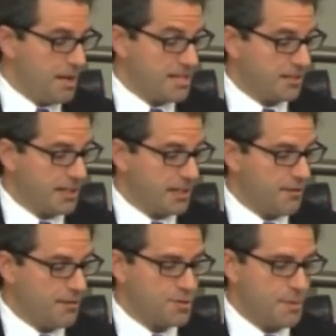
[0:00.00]
Basically
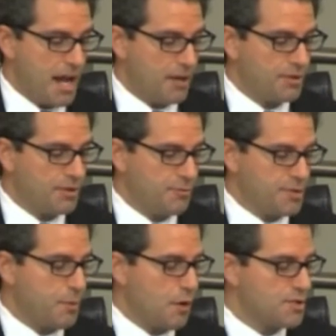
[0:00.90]
covers back when it
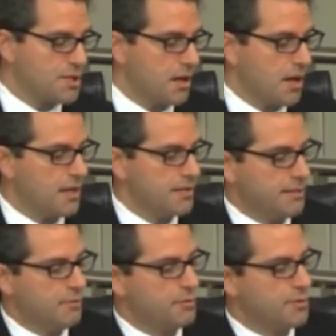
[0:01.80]
was posted on
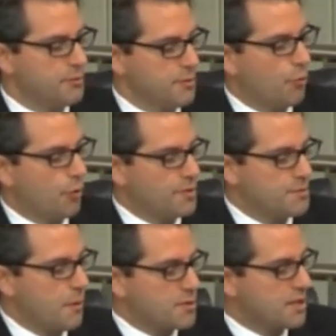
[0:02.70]
when the report
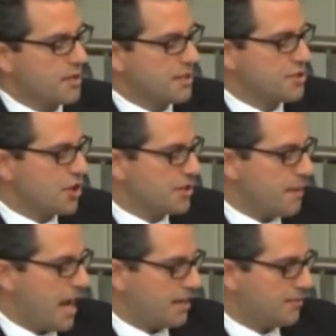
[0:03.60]
was posted on the agenda
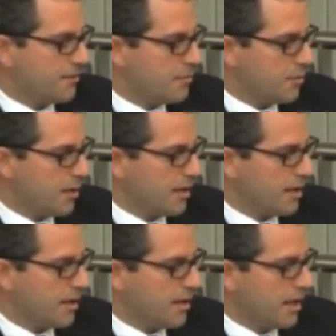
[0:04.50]
back in
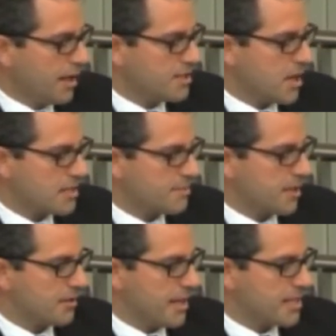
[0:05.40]
February. It talks
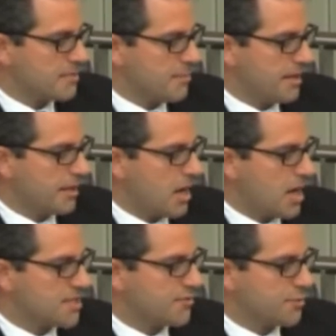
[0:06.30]
about the estimated
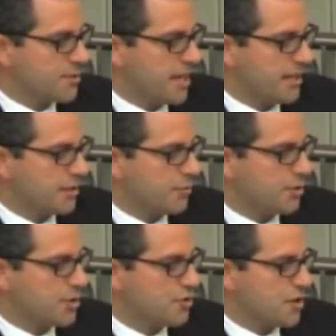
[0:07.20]
costs for retaining the
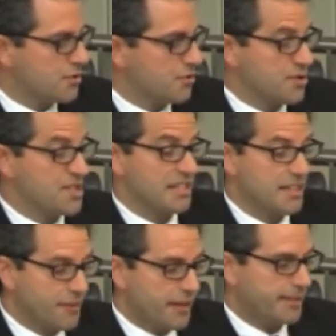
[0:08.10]
wooden trestle are
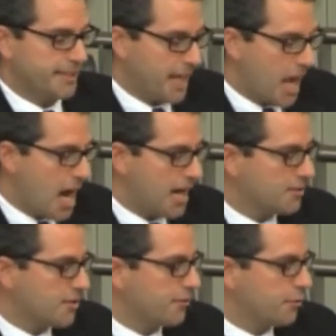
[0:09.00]
significantly
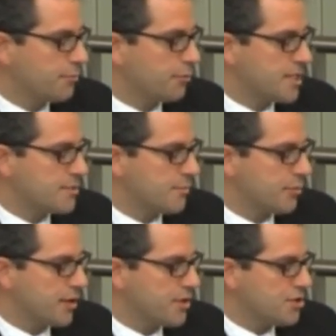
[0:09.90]
higher than for replacement
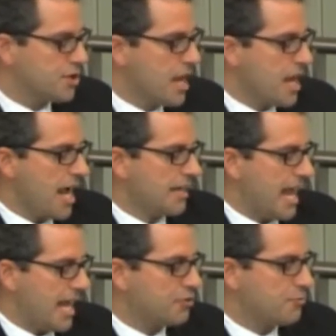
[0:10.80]
bridge, and
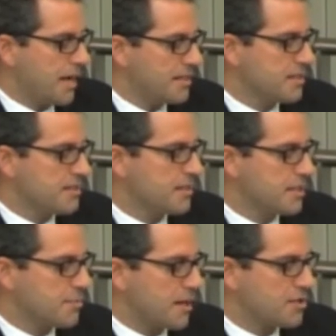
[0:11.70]
annual maintenance and
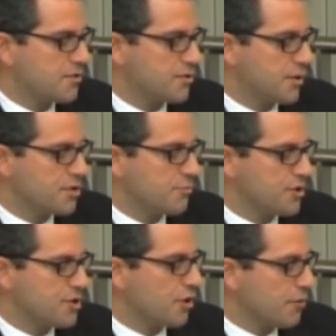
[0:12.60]
inspection of trails and
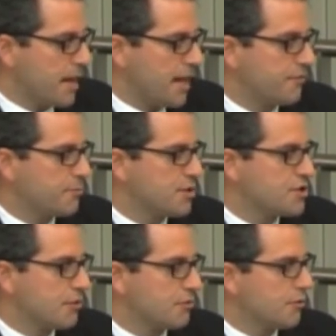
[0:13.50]
bridges are paid from the
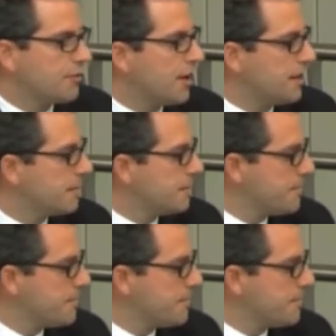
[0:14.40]
general fund.